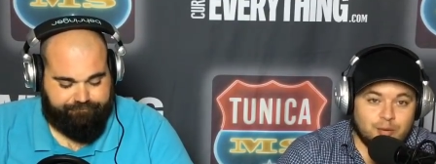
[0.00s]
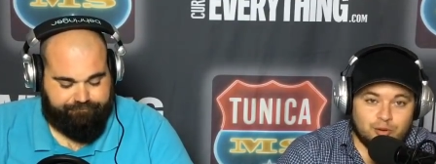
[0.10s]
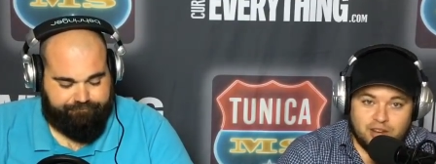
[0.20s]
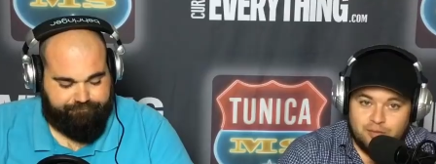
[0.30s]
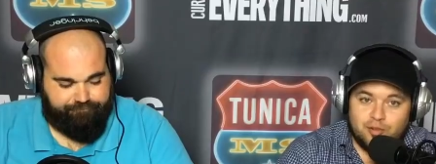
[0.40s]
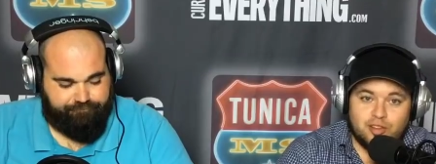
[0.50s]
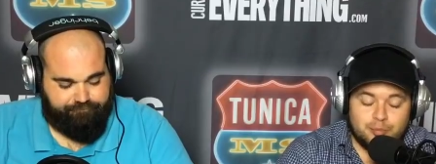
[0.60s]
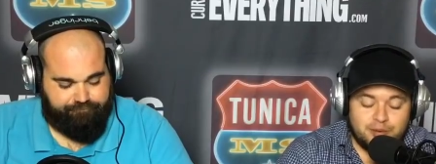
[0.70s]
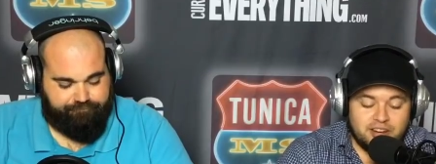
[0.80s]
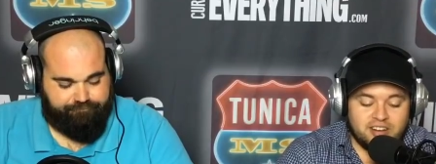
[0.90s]
Speaker 1: They will give you
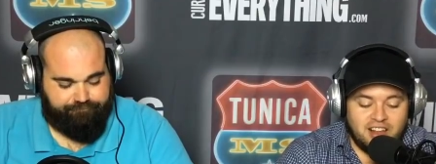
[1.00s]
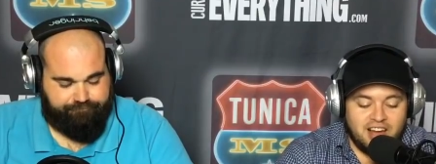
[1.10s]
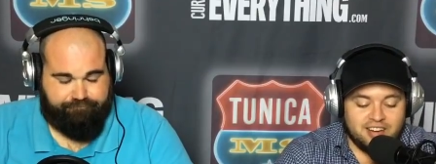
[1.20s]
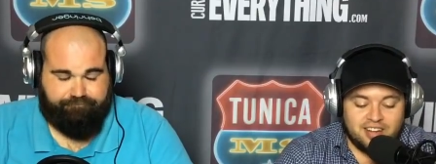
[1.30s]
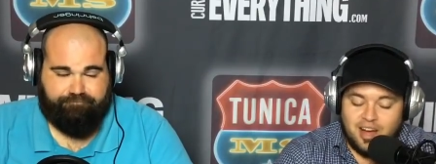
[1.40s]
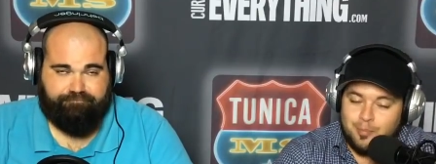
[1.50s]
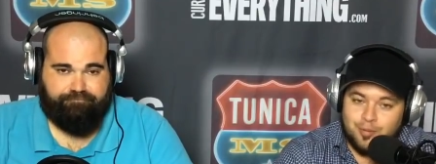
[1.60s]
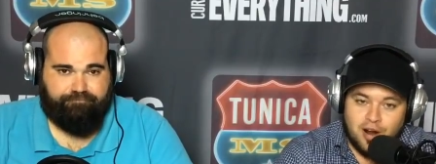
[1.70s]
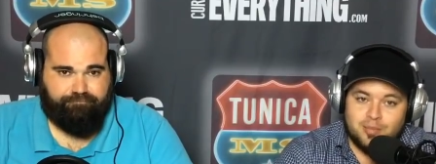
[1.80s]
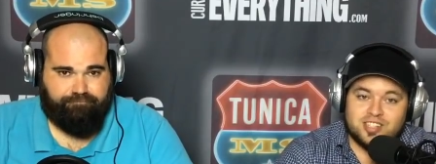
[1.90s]
the updated line. I
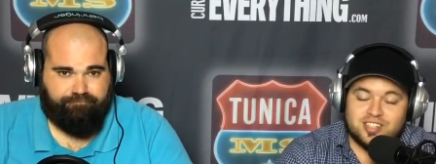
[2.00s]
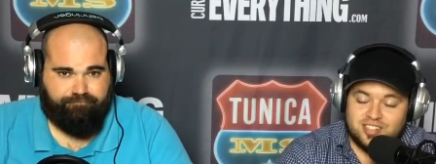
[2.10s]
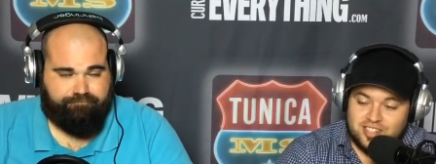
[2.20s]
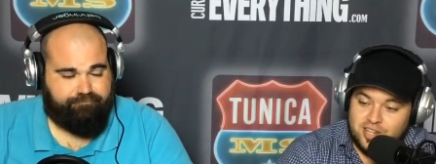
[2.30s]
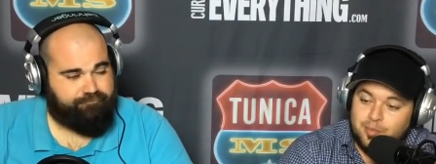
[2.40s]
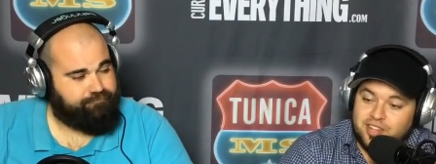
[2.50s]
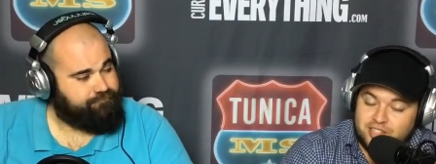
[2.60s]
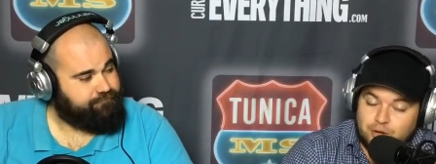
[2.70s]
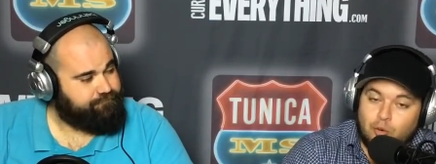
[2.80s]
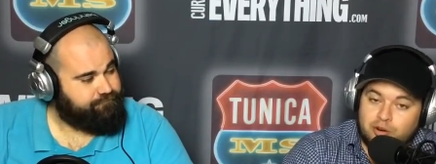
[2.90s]
promise some of
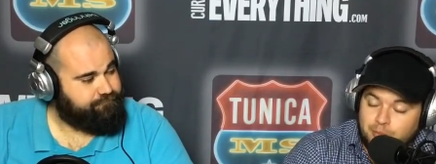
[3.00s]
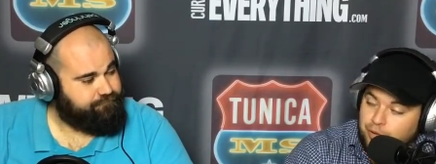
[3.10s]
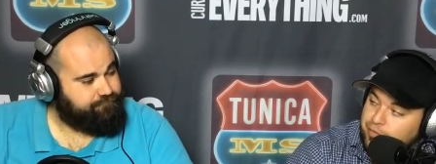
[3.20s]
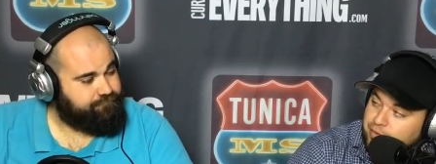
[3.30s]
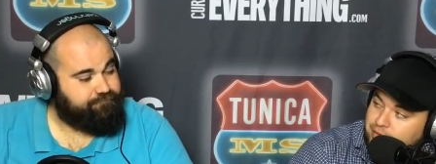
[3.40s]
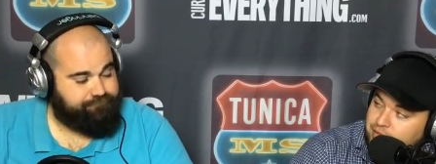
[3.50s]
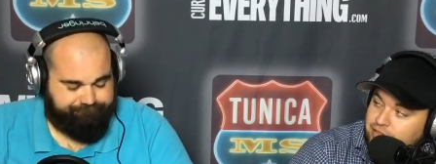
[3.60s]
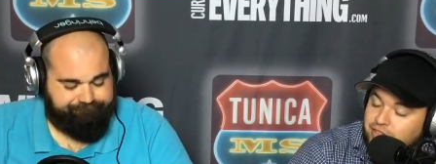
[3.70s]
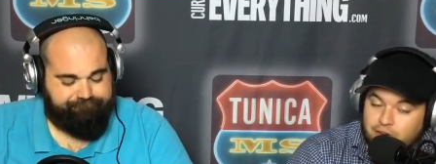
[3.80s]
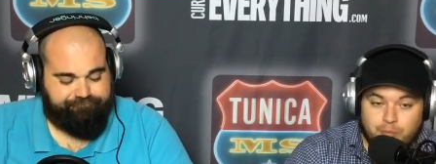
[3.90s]
these are going to move.
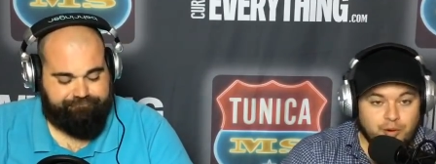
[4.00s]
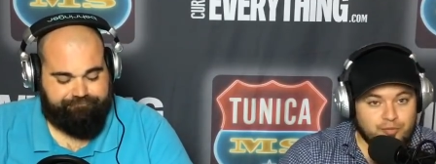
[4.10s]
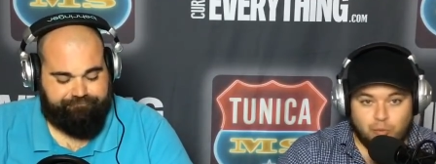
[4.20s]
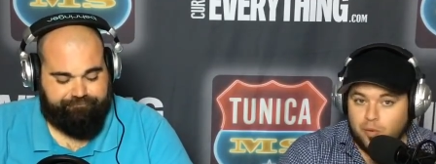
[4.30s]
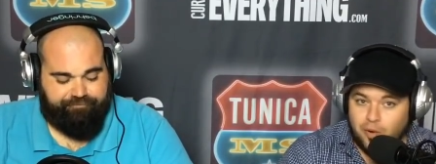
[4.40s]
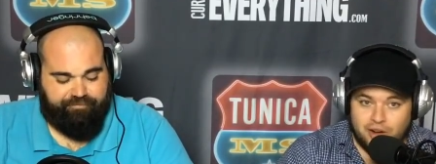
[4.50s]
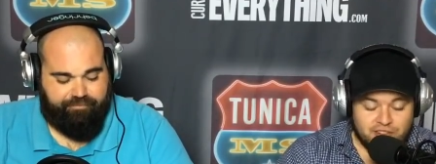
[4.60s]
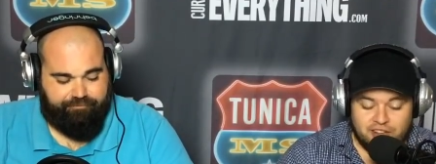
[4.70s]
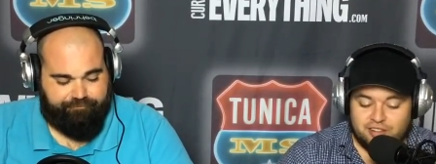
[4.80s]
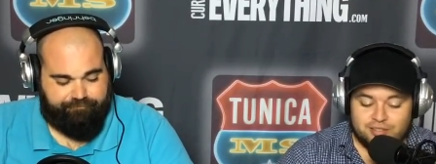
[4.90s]
They're going to move one way
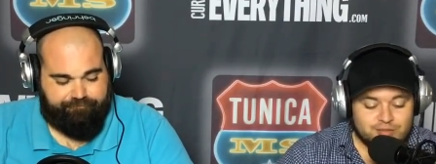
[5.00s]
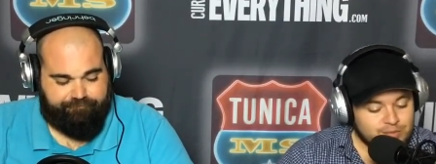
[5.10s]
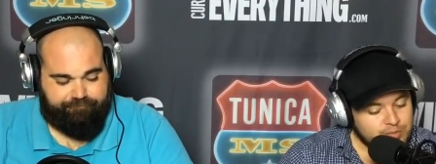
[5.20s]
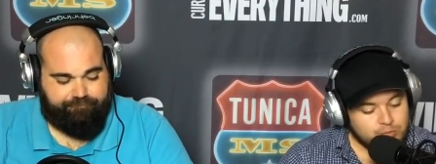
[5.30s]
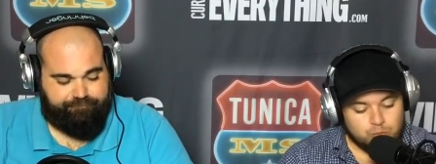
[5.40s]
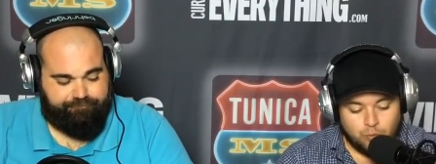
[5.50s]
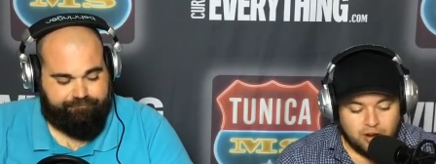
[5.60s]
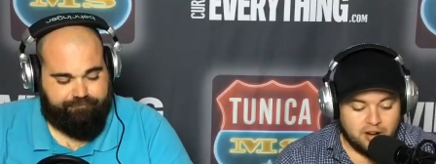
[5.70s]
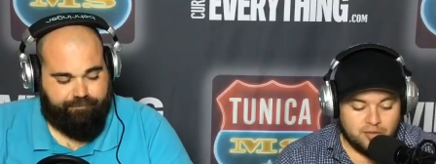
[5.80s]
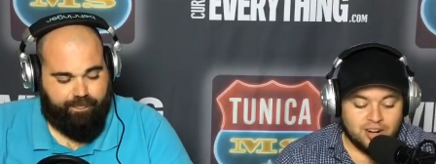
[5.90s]
or the other,
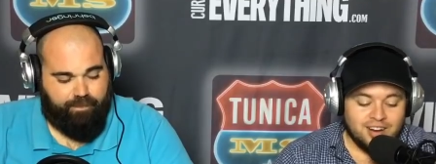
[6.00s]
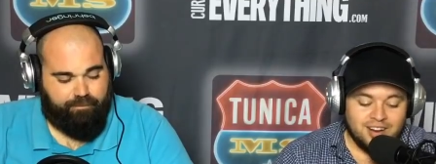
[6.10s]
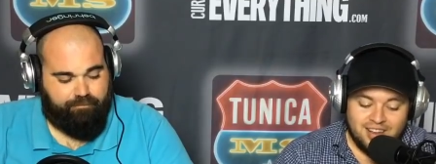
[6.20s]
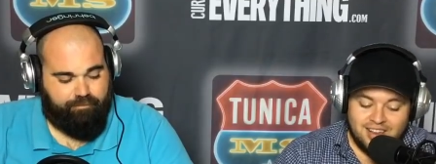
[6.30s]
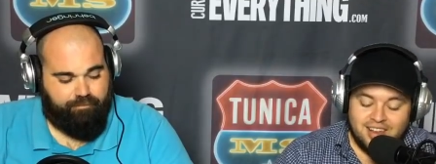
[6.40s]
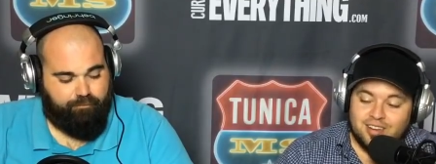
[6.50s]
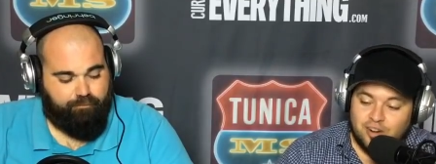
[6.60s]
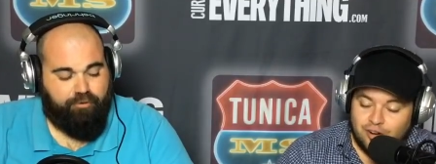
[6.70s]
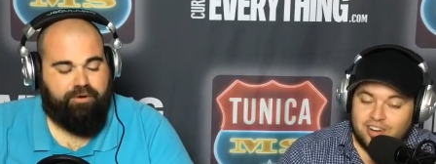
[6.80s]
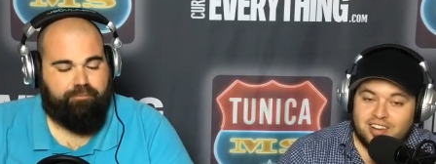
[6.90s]
Speaker 2: whatever.
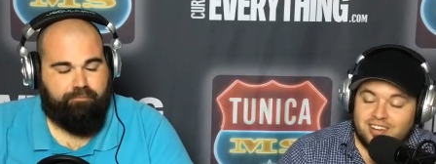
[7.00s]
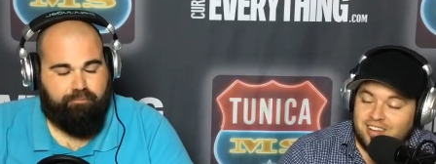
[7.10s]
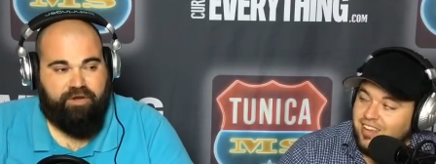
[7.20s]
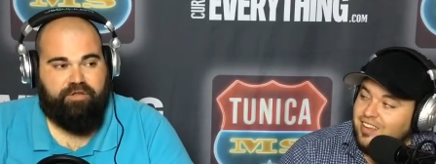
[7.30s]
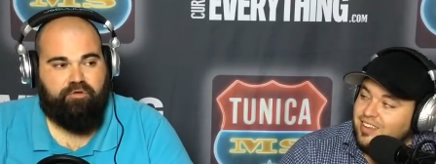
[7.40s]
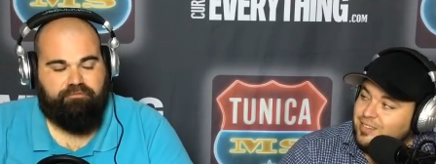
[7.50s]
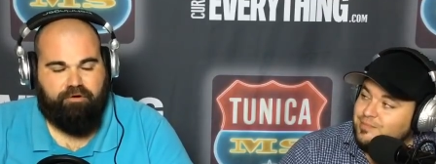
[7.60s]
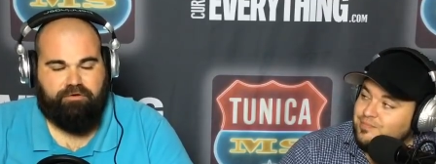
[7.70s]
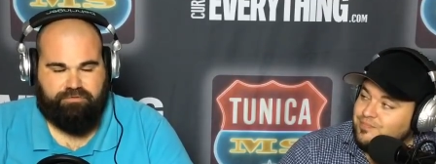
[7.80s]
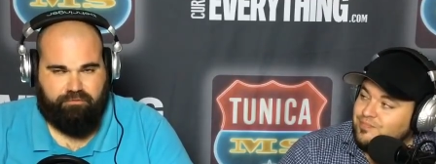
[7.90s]
Currently, pretty, pretty
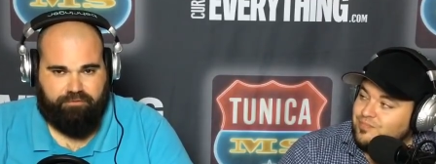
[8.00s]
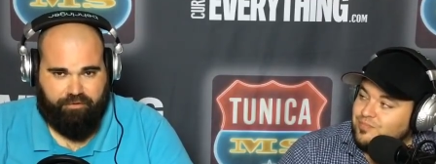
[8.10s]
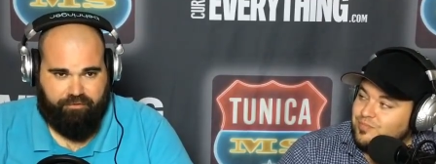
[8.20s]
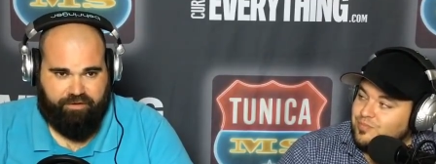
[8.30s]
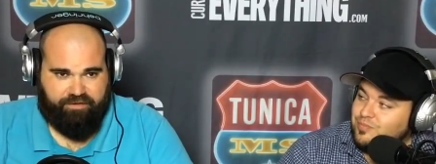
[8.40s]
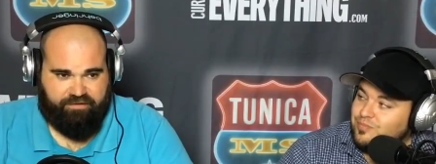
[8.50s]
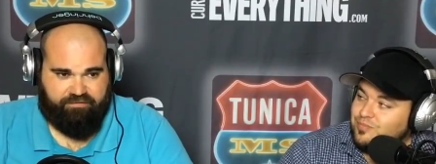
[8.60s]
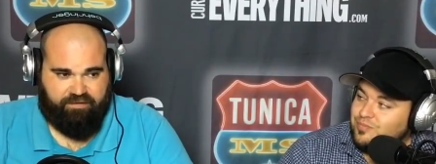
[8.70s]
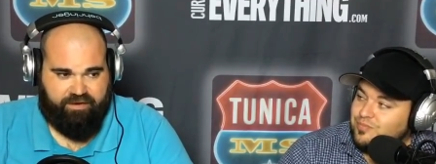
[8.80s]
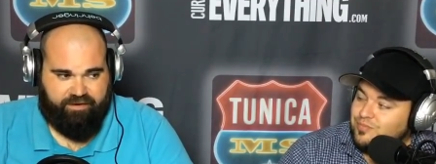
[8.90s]
universal. You can get
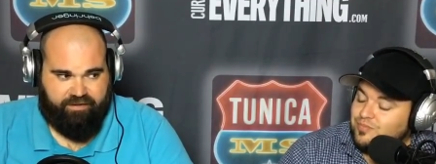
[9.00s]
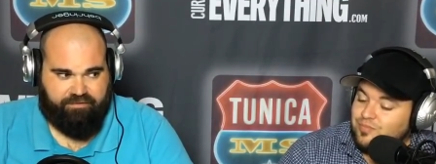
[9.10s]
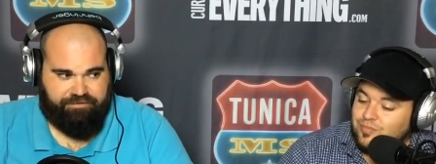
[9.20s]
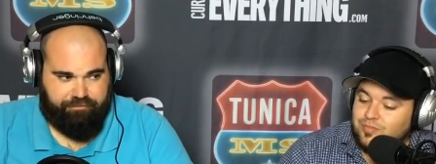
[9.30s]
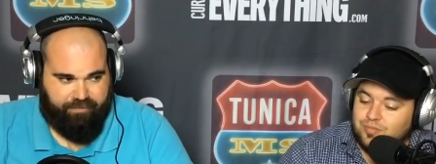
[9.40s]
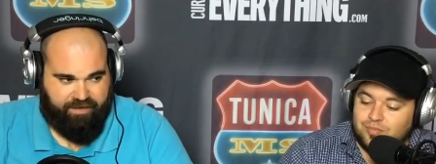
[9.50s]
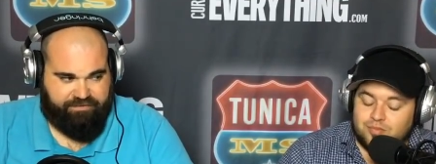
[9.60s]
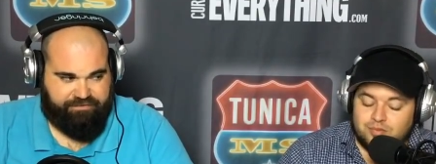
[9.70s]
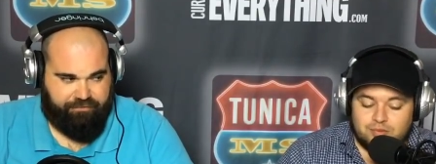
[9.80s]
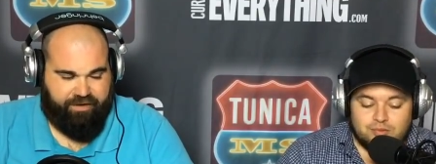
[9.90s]
this line at LSU
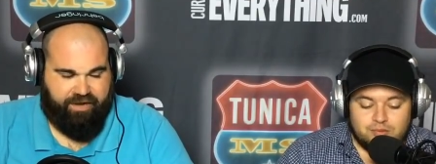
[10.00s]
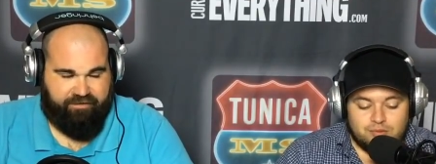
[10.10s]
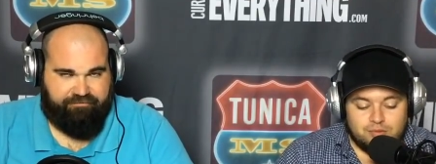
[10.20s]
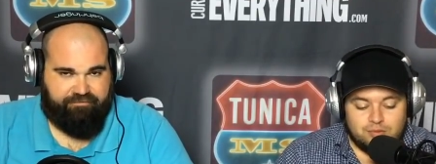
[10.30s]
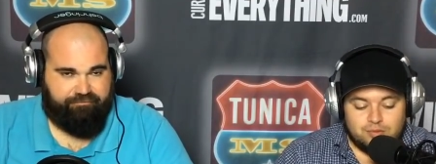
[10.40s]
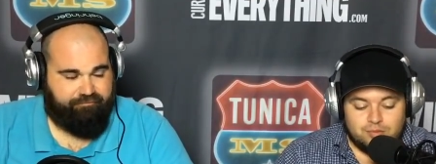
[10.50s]
minus two and a half.